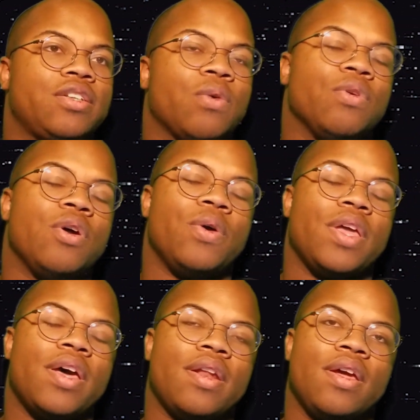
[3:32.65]
don't know
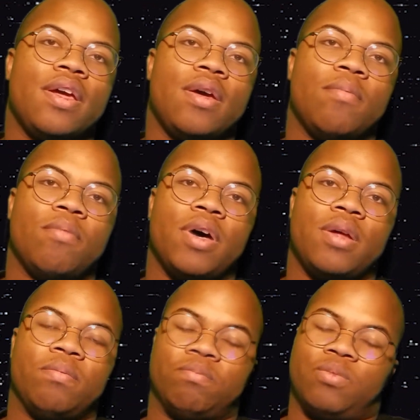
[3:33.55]
yet,
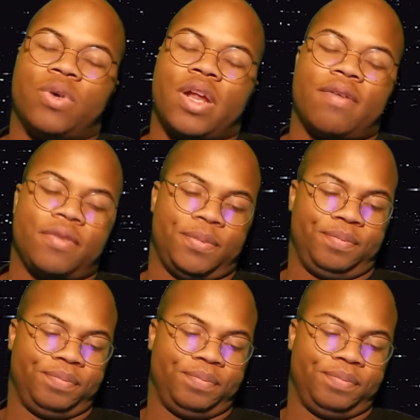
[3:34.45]
but whatever.